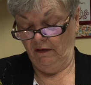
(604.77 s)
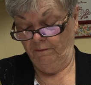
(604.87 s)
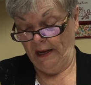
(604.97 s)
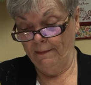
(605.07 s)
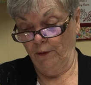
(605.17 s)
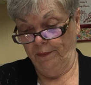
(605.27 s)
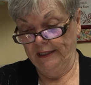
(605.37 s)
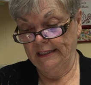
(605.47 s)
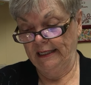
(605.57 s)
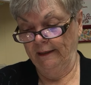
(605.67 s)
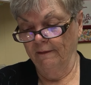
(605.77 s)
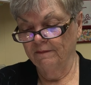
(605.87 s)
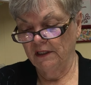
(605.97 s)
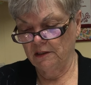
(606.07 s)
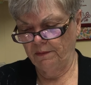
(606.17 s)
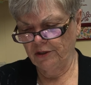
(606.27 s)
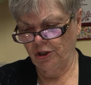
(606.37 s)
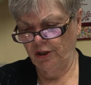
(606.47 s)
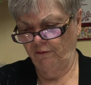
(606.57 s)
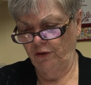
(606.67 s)
paper piecing,
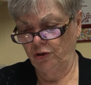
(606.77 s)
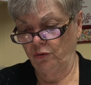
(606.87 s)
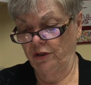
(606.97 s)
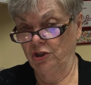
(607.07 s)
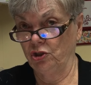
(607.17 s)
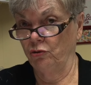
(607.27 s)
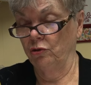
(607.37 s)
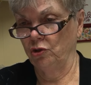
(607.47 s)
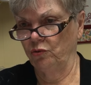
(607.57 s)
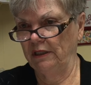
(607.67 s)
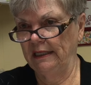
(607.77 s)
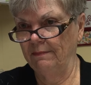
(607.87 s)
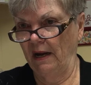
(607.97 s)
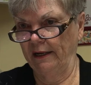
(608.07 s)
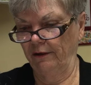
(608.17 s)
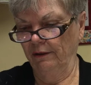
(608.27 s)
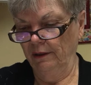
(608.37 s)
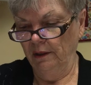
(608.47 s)
especially if you do the Judy Niemeyer